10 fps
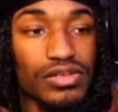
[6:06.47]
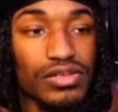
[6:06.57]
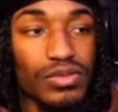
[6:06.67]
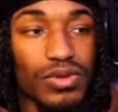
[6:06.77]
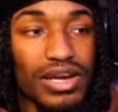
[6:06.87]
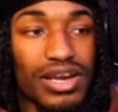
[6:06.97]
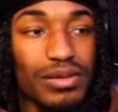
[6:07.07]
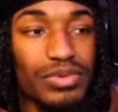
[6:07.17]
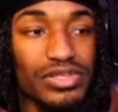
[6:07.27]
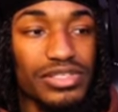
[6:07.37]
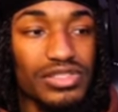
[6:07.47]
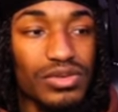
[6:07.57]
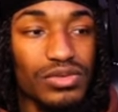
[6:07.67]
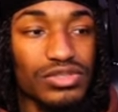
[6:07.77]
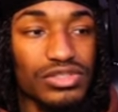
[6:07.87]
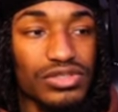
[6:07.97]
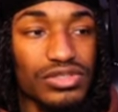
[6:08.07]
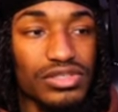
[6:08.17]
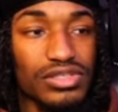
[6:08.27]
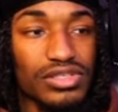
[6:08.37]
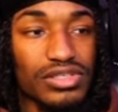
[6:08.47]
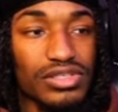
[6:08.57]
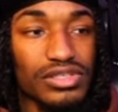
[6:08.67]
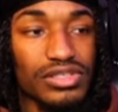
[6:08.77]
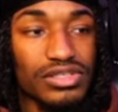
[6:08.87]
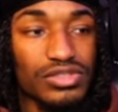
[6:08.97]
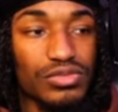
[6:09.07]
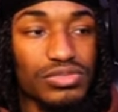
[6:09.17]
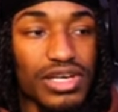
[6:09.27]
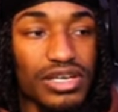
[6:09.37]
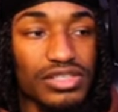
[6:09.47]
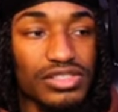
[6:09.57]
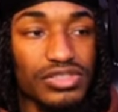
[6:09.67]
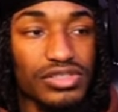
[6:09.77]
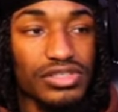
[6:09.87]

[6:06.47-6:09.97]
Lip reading: Why did I put this whole joint zoomed out of the screen?